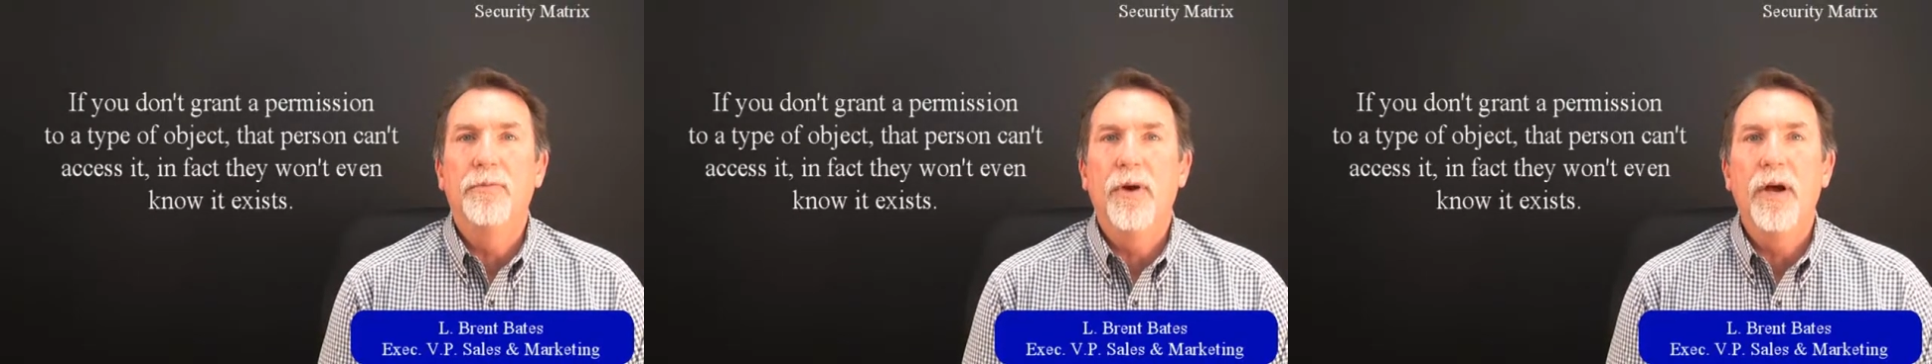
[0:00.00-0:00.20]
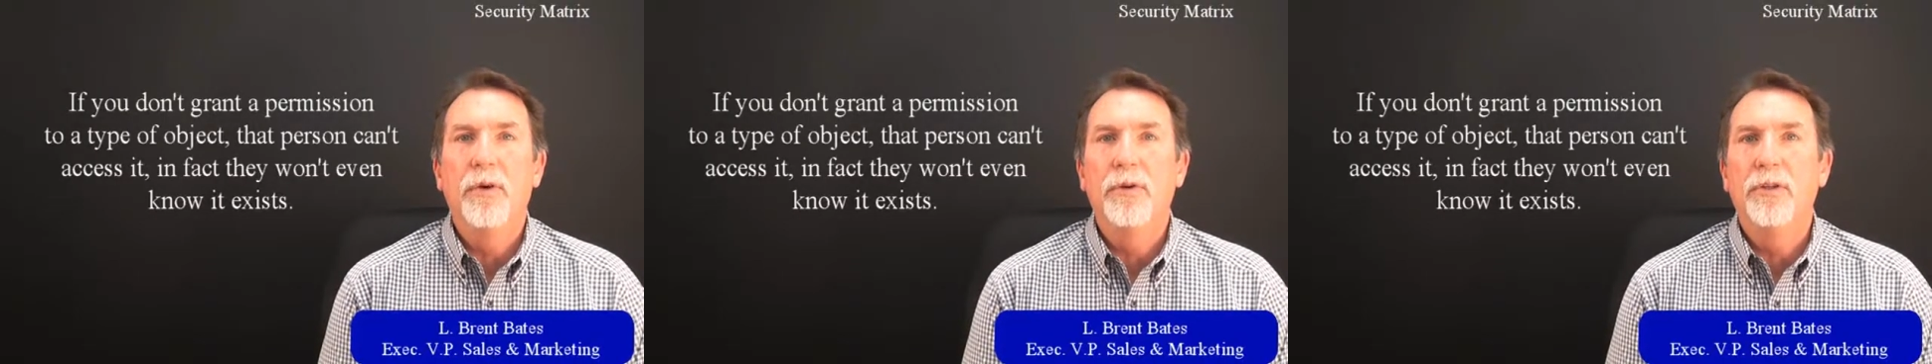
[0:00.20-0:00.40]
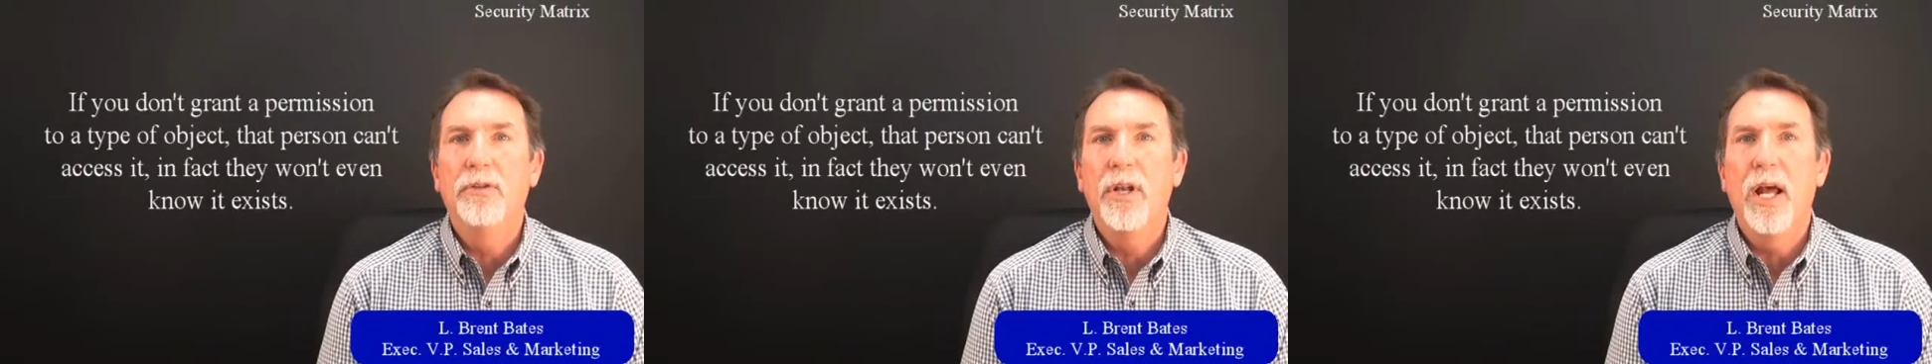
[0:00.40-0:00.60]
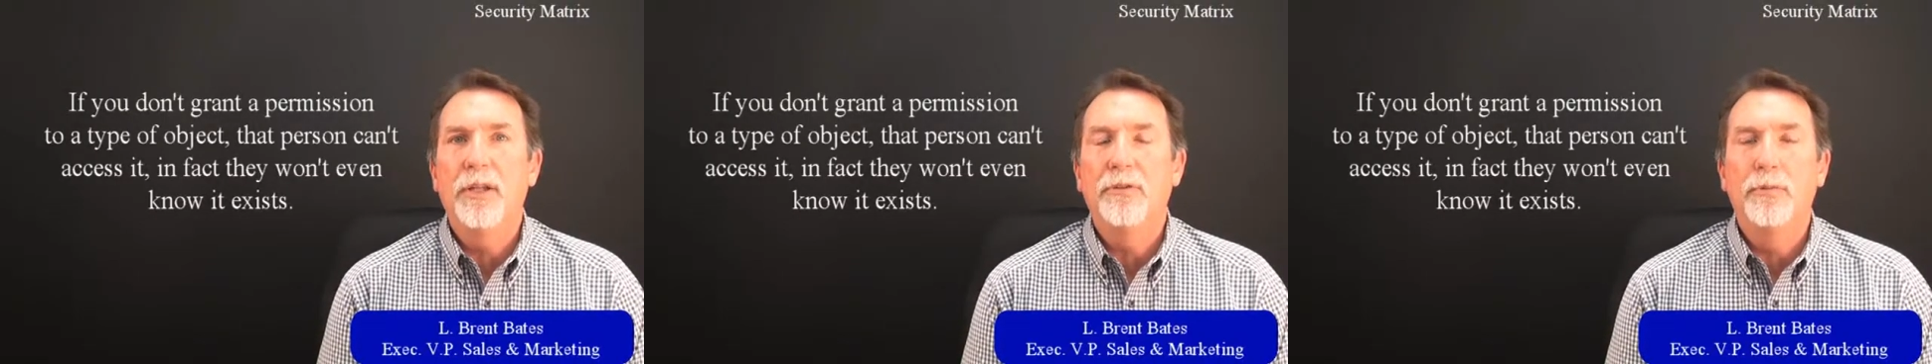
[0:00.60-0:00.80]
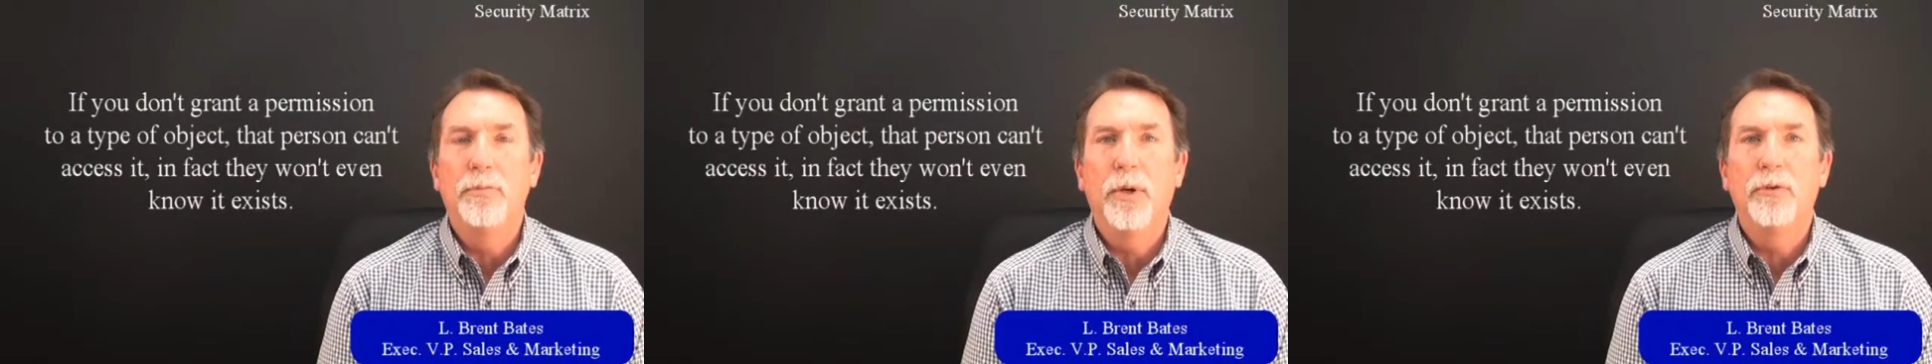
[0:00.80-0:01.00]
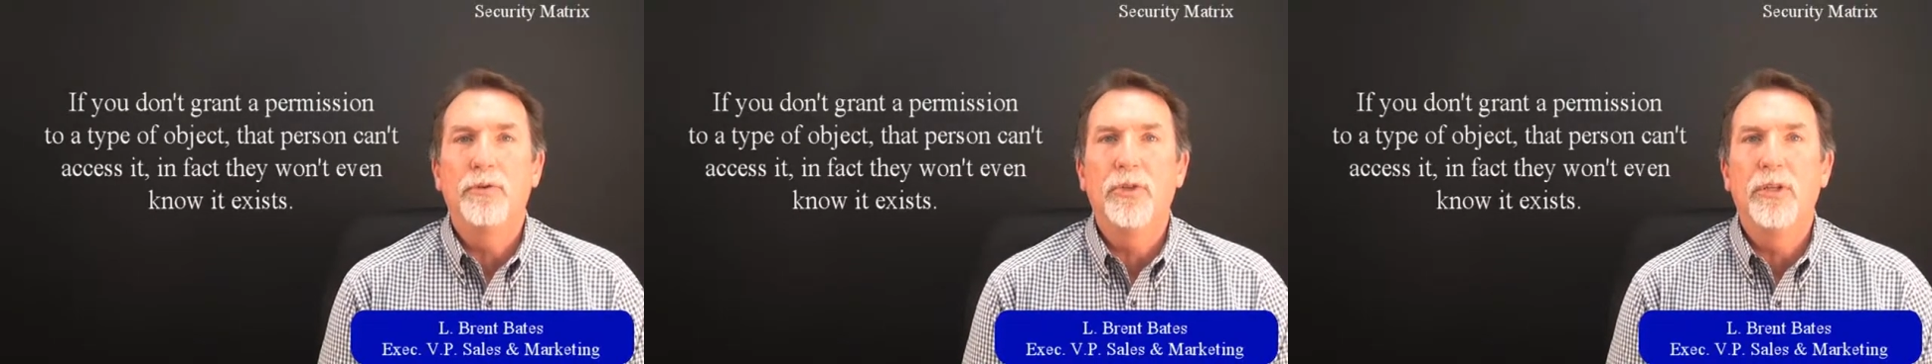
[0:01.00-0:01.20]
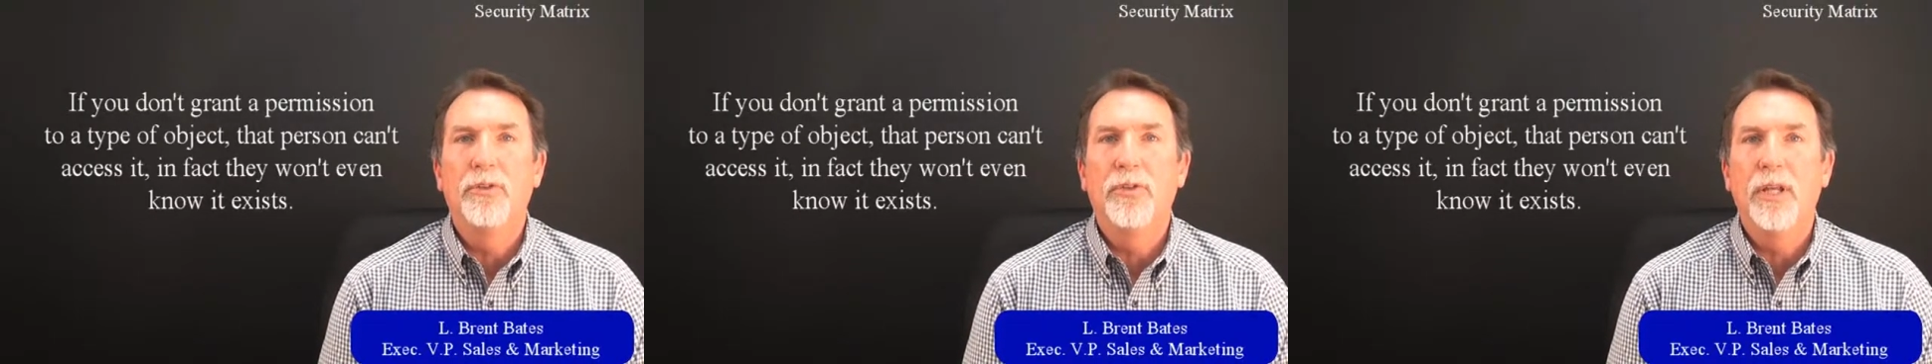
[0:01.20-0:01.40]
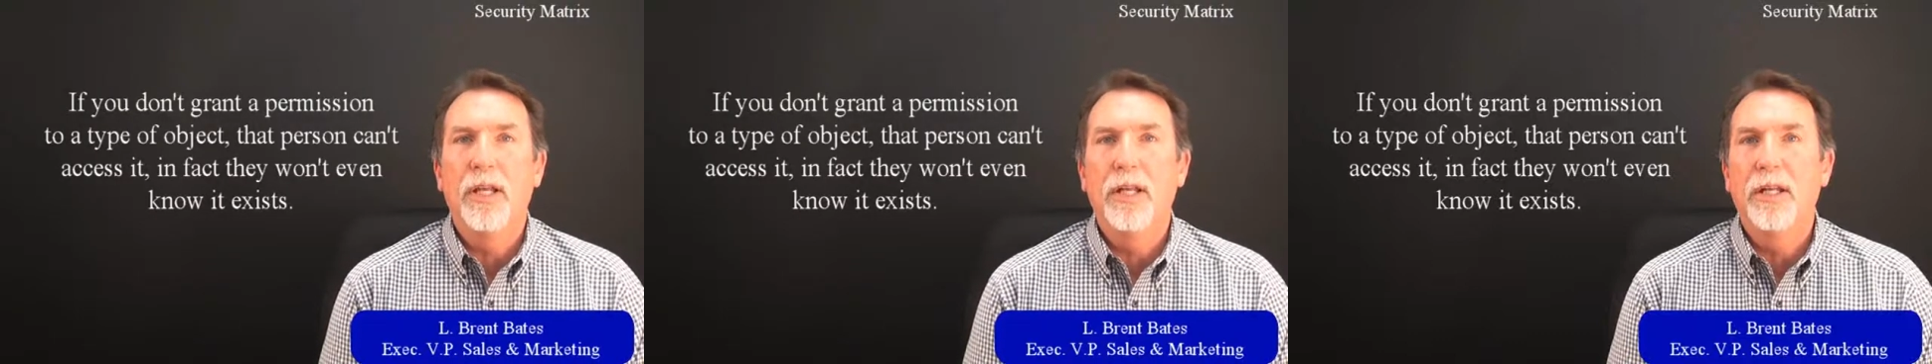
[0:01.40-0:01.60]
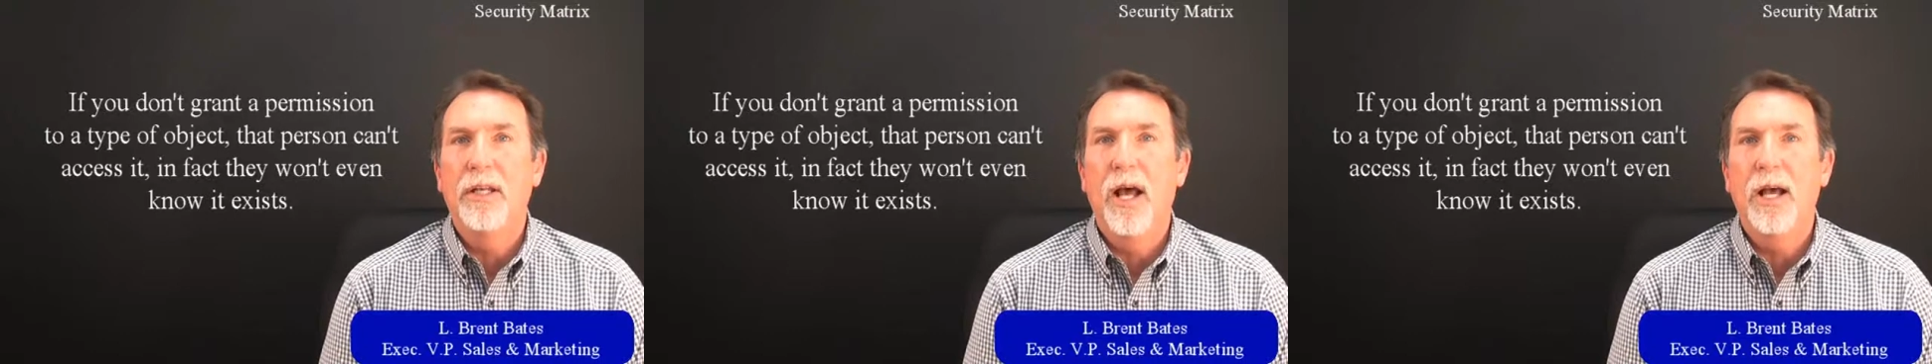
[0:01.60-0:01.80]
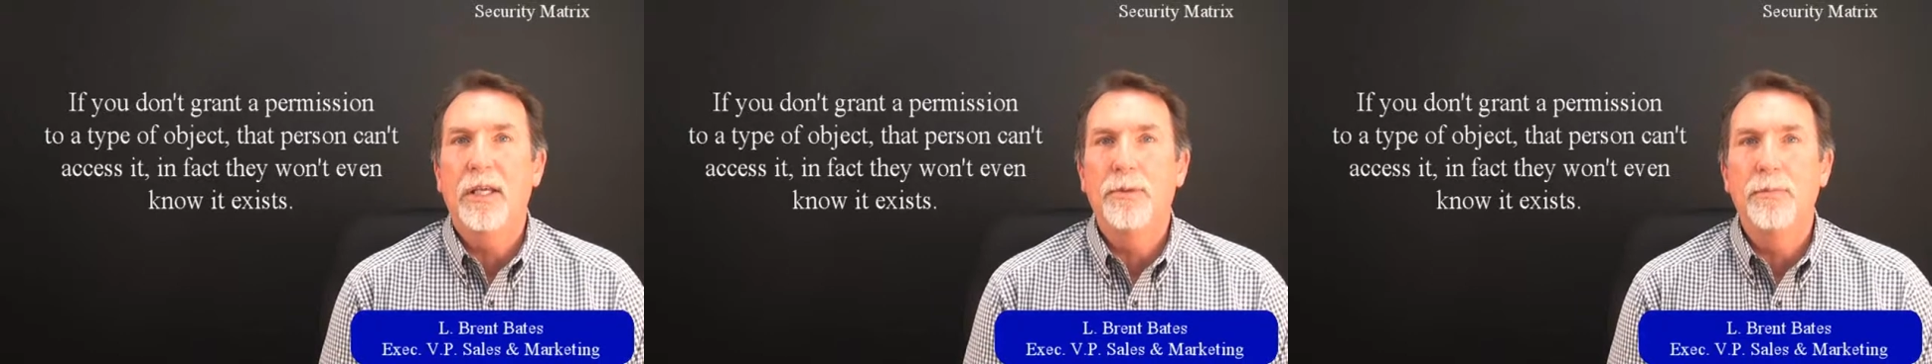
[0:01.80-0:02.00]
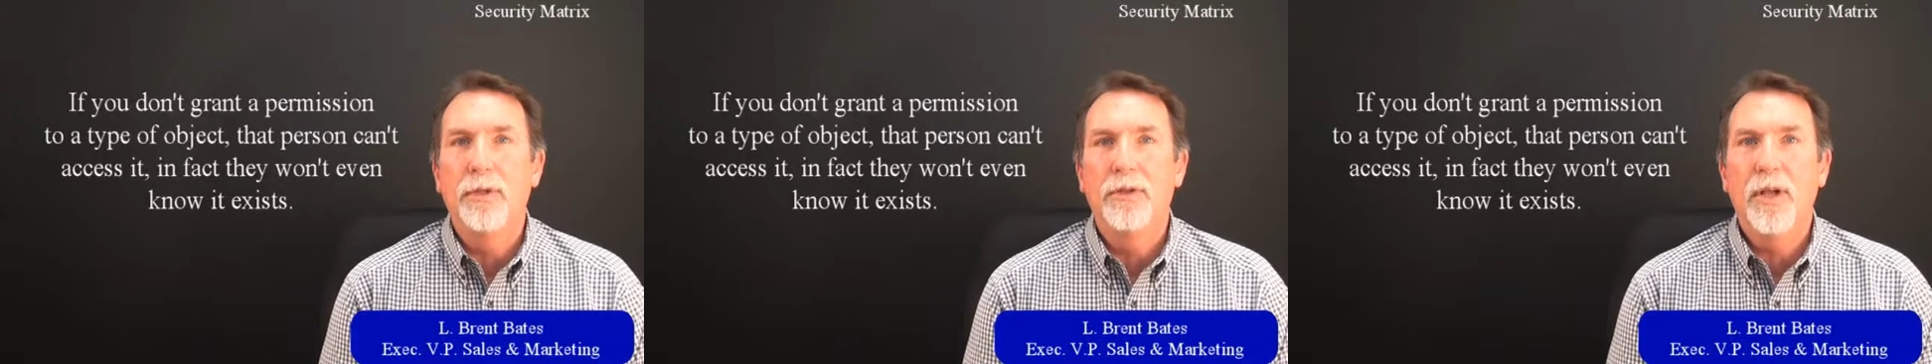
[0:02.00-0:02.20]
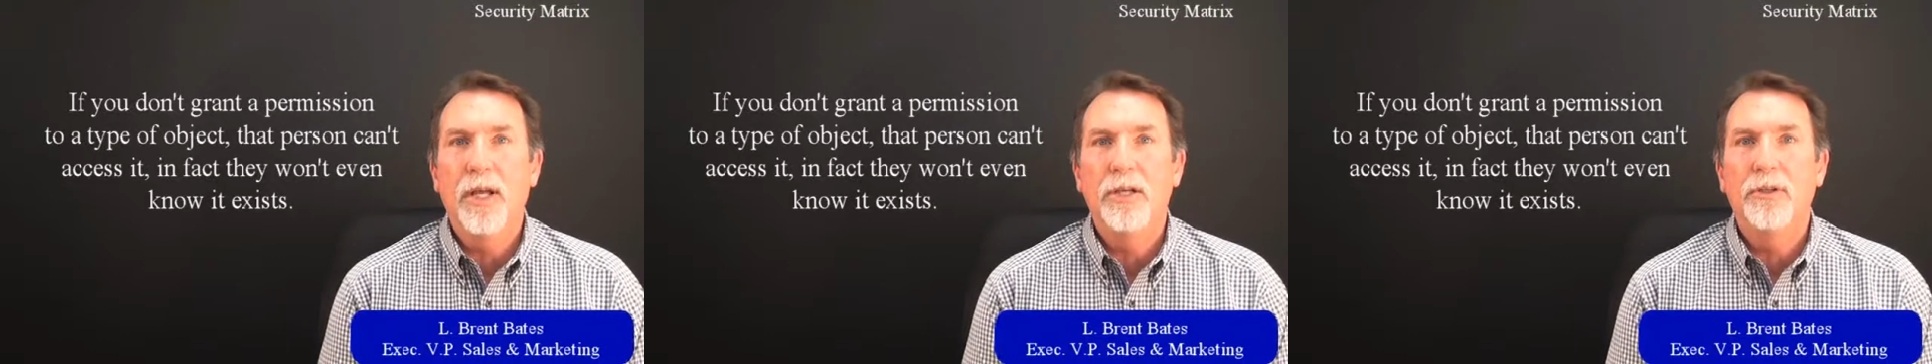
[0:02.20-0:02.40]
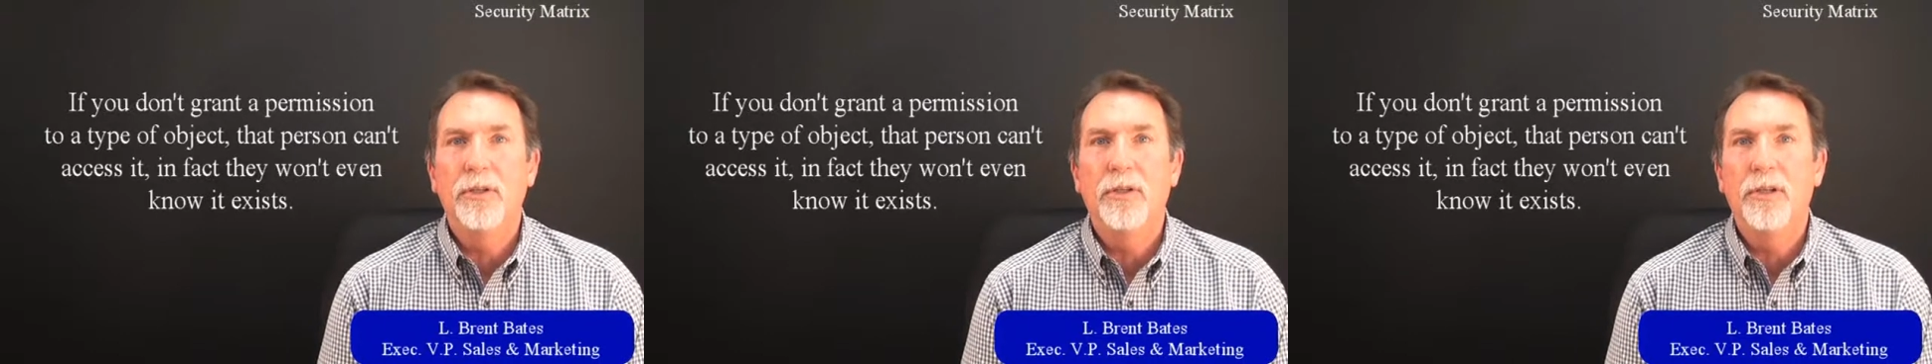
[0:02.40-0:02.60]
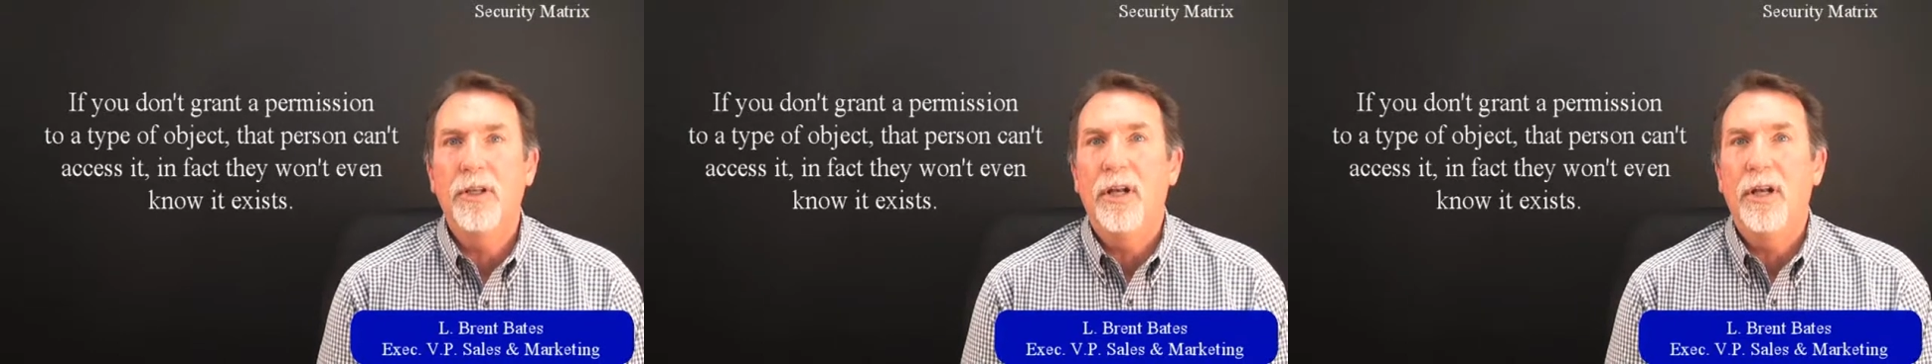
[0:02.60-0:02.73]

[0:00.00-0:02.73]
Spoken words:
phone is not supposed to see any documentation,